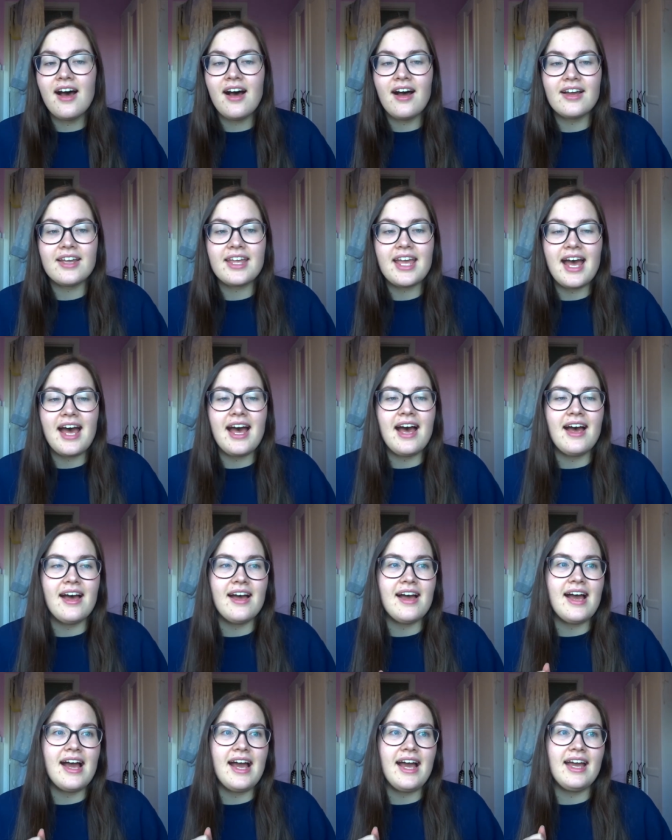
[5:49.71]
I get
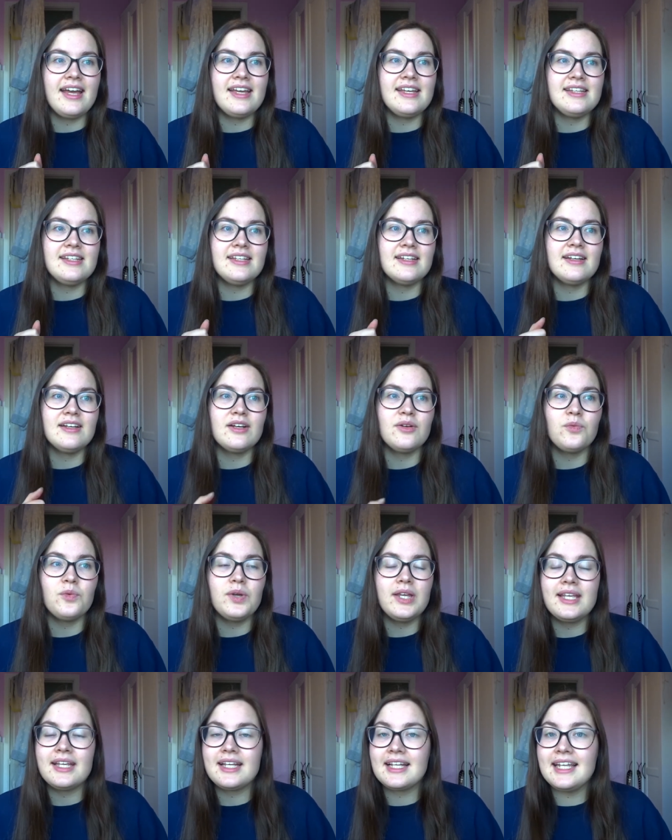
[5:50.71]
a
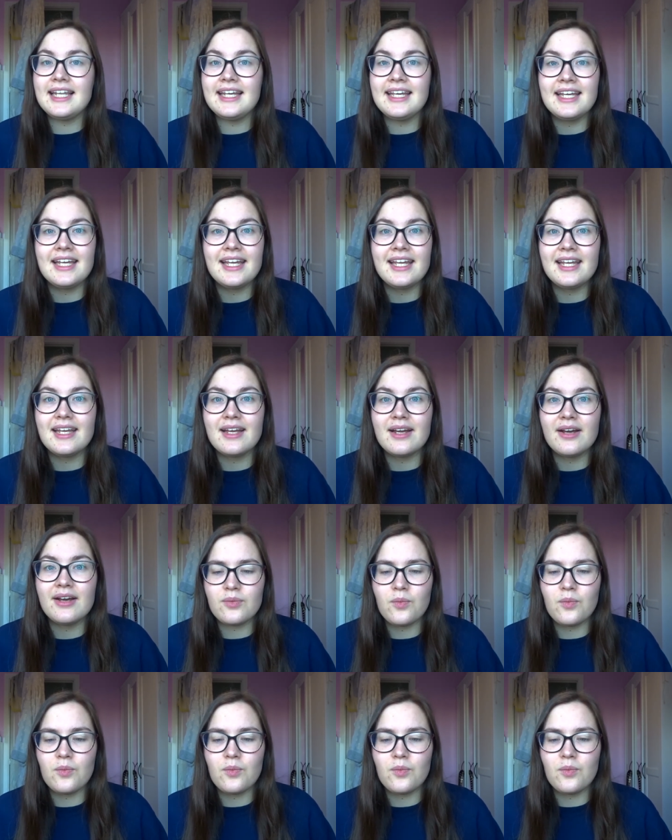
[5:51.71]
weekly